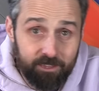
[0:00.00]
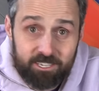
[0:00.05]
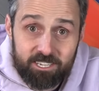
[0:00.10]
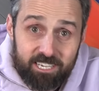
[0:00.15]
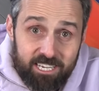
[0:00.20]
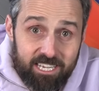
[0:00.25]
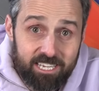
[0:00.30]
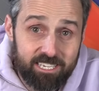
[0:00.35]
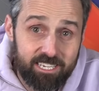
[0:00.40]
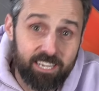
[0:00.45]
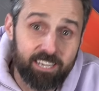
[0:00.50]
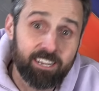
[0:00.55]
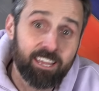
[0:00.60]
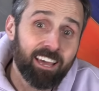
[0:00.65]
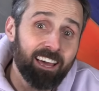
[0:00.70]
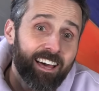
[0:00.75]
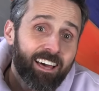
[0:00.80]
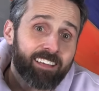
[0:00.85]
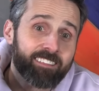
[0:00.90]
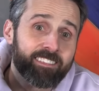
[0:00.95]
the season.
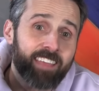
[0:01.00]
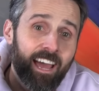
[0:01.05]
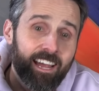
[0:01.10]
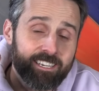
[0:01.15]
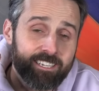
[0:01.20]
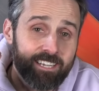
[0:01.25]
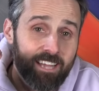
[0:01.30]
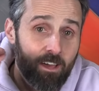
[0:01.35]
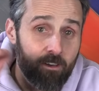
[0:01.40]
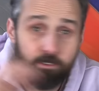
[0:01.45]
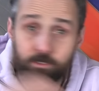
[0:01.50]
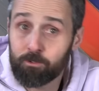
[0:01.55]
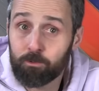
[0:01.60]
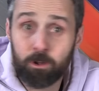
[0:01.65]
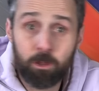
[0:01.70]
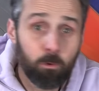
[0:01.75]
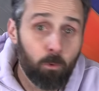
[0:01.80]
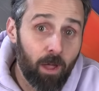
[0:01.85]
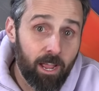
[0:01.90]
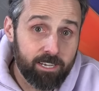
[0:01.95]
That's a
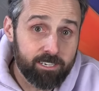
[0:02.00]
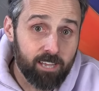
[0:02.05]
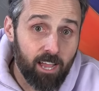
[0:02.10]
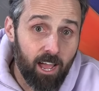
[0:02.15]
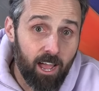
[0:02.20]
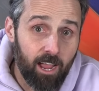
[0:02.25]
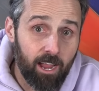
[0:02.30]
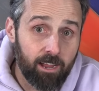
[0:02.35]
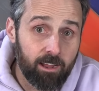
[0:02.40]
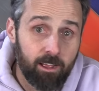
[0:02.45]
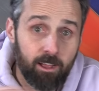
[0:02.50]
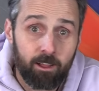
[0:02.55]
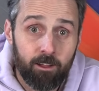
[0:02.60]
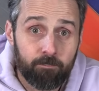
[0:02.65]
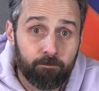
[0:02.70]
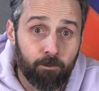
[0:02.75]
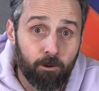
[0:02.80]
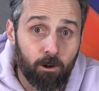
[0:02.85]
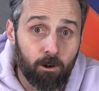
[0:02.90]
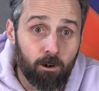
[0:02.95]
3-way tie
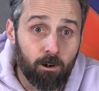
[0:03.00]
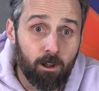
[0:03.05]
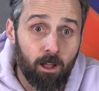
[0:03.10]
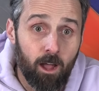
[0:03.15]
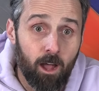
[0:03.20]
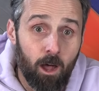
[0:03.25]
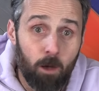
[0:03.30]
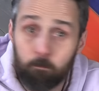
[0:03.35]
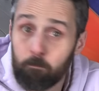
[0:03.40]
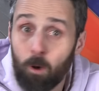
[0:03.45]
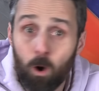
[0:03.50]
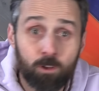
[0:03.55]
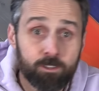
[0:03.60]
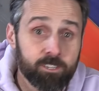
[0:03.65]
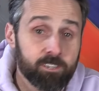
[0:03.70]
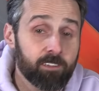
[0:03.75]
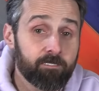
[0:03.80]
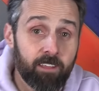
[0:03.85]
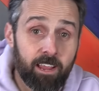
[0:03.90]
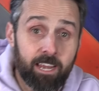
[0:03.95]
for
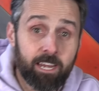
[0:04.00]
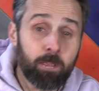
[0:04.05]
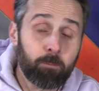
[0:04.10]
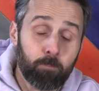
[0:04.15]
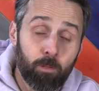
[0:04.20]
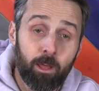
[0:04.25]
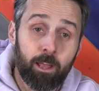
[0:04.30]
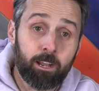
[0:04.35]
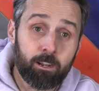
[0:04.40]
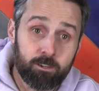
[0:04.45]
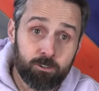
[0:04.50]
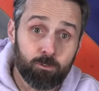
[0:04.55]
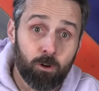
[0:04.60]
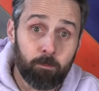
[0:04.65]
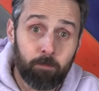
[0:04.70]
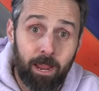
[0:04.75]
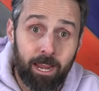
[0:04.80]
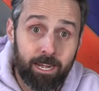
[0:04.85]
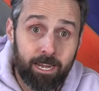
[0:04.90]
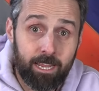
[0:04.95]
most of any players
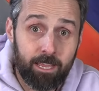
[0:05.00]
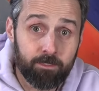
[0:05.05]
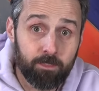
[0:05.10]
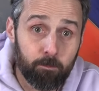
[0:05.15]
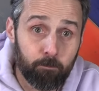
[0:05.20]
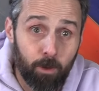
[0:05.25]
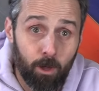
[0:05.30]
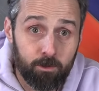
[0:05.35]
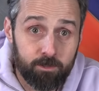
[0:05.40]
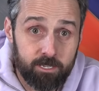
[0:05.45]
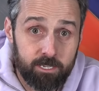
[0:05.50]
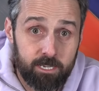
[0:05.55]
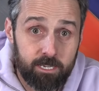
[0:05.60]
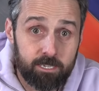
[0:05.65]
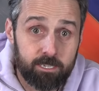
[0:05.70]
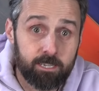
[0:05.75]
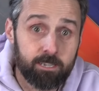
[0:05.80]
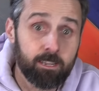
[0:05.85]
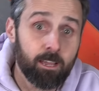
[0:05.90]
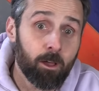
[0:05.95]
remaining in the
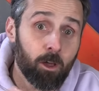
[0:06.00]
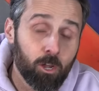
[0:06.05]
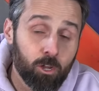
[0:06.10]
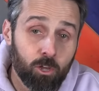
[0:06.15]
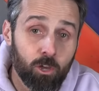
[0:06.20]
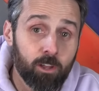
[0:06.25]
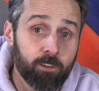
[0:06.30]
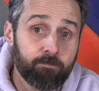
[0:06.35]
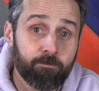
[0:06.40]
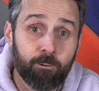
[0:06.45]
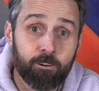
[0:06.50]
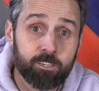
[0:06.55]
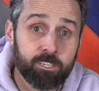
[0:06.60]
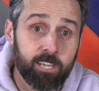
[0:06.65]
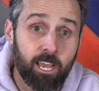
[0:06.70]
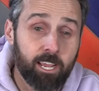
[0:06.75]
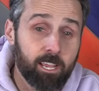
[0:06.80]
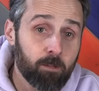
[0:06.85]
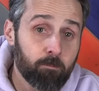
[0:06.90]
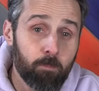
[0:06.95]
postseason. Good for
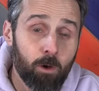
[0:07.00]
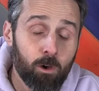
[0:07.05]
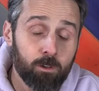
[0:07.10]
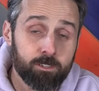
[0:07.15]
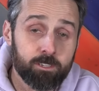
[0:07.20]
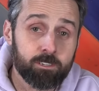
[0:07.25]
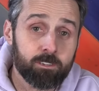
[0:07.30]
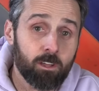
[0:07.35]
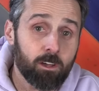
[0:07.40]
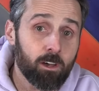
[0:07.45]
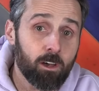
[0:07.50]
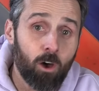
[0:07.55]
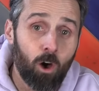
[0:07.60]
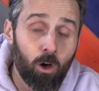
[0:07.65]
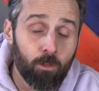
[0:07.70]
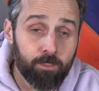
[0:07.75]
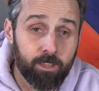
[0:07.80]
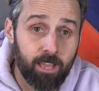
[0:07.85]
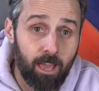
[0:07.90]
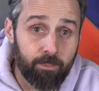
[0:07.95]
second most
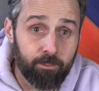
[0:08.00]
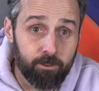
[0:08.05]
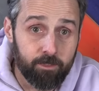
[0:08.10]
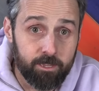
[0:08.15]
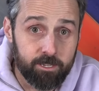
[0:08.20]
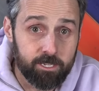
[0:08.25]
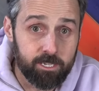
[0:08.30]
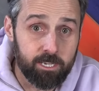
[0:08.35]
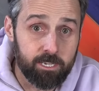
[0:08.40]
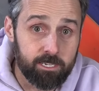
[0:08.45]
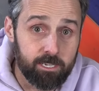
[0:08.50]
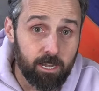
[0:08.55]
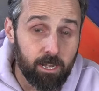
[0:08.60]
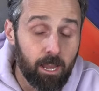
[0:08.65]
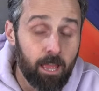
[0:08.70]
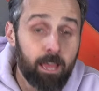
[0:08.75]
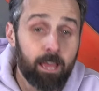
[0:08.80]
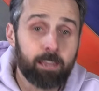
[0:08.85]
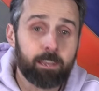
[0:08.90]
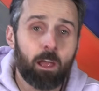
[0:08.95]
altogether this
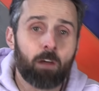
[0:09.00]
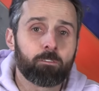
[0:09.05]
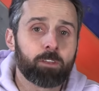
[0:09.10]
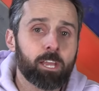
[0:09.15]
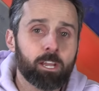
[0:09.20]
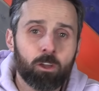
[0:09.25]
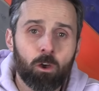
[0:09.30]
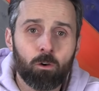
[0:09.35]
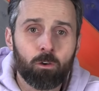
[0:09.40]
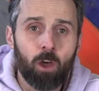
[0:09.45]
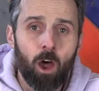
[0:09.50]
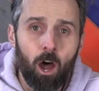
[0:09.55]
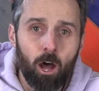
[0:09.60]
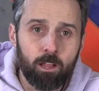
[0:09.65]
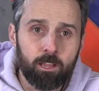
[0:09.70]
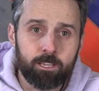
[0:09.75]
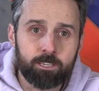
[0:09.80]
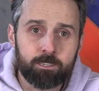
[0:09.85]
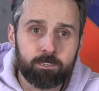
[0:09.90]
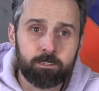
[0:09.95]
season. Now, Nico
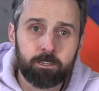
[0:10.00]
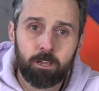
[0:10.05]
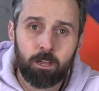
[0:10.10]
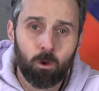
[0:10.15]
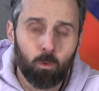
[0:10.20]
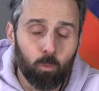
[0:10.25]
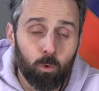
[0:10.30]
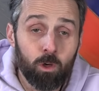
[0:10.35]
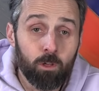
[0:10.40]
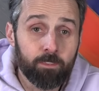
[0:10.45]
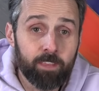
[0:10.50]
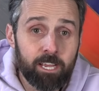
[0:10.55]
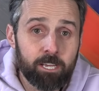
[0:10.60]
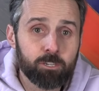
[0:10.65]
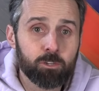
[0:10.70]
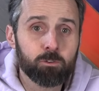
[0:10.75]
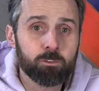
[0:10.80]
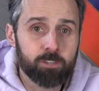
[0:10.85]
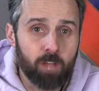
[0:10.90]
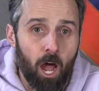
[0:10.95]
Collins will
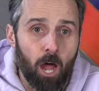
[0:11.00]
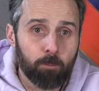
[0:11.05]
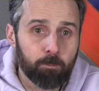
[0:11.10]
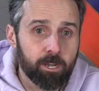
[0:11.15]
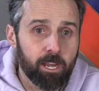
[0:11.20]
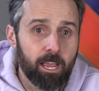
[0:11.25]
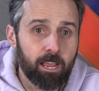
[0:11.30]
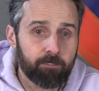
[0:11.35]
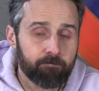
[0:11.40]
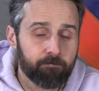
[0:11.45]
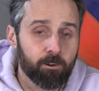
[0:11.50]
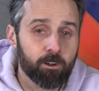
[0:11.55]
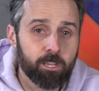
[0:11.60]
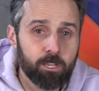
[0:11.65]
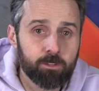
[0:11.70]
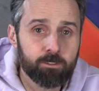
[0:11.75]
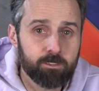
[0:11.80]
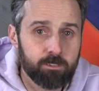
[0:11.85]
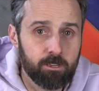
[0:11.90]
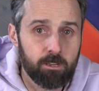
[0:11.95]
need to dominate for
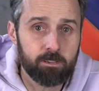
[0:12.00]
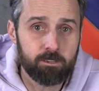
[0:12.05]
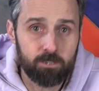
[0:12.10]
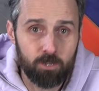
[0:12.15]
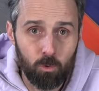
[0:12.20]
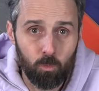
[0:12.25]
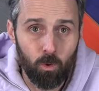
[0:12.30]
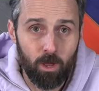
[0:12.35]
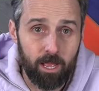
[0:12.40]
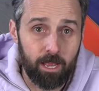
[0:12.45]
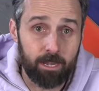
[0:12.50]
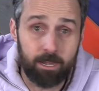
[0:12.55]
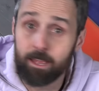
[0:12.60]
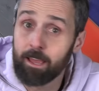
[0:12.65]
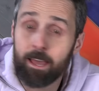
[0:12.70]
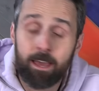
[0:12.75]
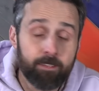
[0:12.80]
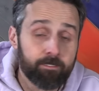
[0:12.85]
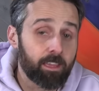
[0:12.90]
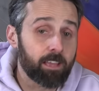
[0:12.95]
Houston to win.
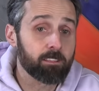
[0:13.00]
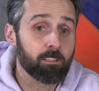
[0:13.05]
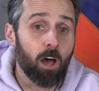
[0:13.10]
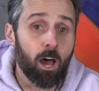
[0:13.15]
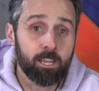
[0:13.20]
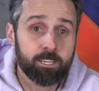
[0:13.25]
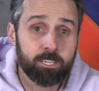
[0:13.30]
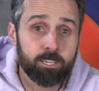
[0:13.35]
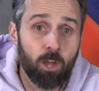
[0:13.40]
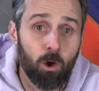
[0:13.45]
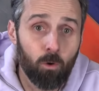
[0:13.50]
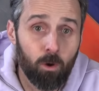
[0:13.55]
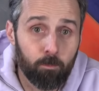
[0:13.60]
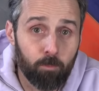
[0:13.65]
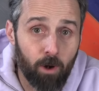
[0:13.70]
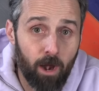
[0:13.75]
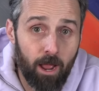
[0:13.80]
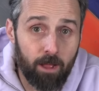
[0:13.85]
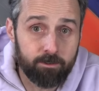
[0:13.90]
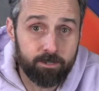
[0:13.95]
They lost Noah
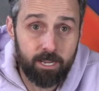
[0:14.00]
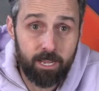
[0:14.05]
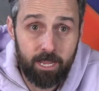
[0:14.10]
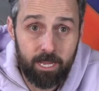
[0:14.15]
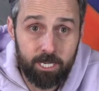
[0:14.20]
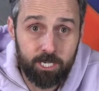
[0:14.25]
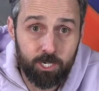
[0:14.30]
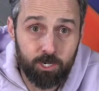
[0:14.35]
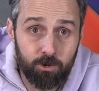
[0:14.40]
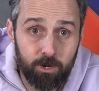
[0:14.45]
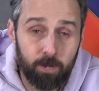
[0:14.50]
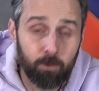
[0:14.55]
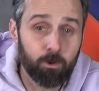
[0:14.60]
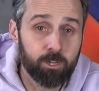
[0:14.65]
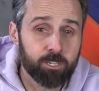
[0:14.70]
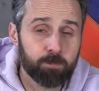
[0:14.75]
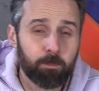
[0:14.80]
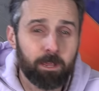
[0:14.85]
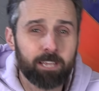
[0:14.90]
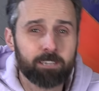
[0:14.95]
Brown to injury,
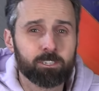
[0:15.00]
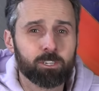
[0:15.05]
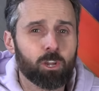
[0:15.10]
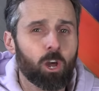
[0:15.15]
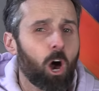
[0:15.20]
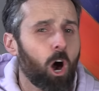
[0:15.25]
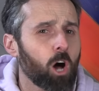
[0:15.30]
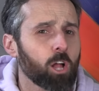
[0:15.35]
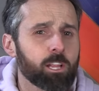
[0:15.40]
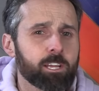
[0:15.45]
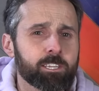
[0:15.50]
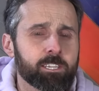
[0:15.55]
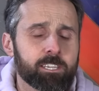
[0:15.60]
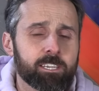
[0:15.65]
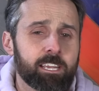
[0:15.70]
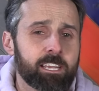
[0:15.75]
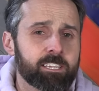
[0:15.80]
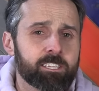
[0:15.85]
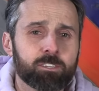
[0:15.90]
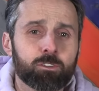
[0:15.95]
which means Collins
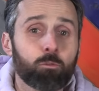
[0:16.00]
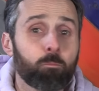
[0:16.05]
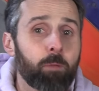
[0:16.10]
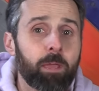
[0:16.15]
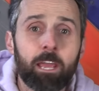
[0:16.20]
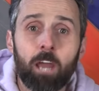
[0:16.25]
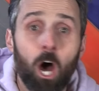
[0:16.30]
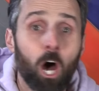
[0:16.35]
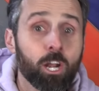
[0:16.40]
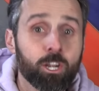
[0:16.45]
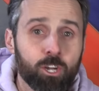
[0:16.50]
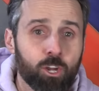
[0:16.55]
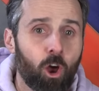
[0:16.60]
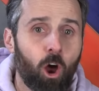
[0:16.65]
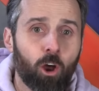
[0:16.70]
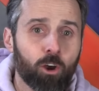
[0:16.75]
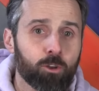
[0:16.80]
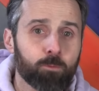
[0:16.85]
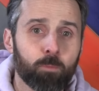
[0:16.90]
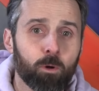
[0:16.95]
needs to be
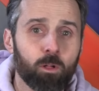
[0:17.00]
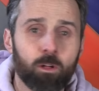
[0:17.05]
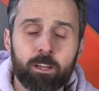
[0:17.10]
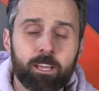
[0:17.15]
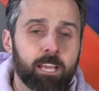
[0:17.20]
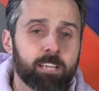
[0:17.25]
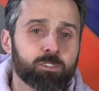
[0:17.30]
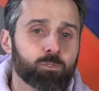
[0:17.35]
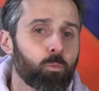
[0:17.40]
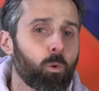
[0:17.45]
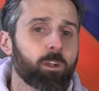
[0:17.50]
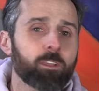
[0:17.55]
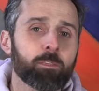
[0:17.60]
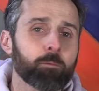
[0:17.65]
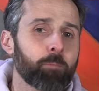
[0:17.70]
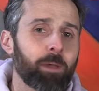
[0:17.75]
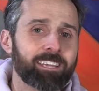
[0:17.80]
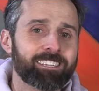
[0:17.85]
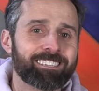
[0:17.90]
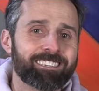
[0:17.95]
unguardable against one of
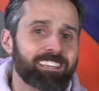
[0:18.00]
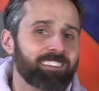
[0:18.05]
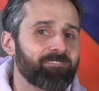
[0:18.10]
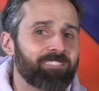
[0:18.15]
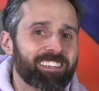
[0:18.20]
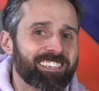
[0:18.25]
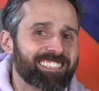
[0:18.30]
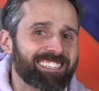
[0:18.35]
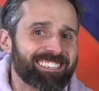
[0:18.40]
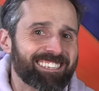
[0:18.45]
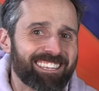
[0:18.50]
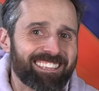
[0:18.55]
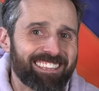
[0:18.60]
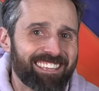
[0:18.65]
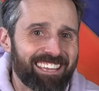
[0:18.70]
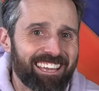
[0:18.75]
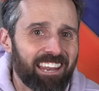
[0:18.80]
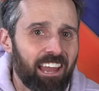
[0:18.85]
the best defenses in the